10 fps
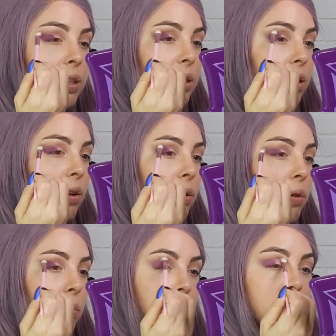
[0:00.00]

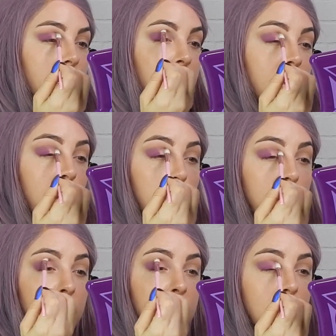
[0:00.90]
So we're just going to keep
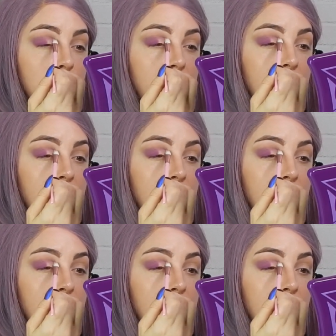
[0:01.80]
blending.